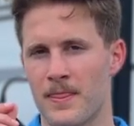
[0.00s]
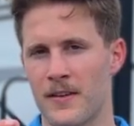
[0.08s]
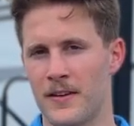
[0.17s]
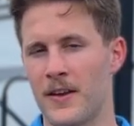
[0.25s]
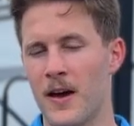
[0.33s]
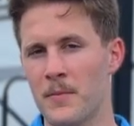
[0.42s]

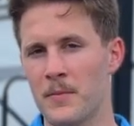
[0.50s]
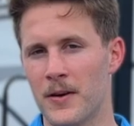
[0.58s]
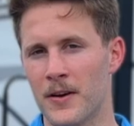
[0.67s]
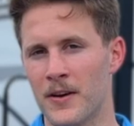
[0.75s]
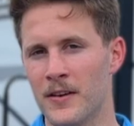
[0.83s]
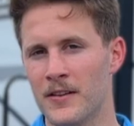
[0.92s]
The
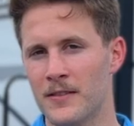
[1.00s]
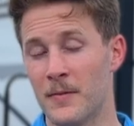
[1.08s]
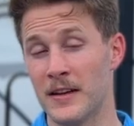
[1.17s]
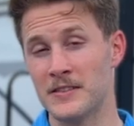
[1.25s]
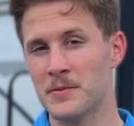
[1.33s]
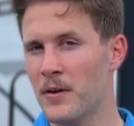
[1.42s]
number
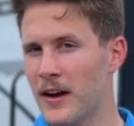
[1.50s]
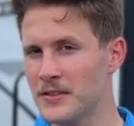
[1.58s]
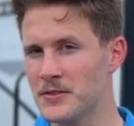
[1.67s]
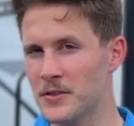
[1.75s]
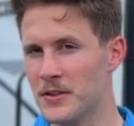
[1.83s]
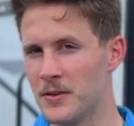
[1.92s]
might
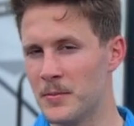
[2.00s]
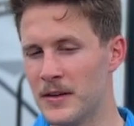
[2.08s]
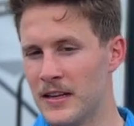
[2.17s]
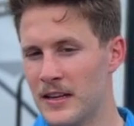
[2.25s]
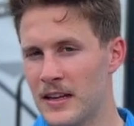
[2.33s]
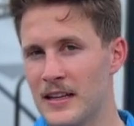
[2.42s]
surprise you a little
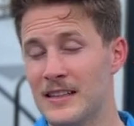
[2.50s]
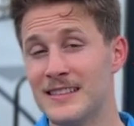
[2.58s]
bit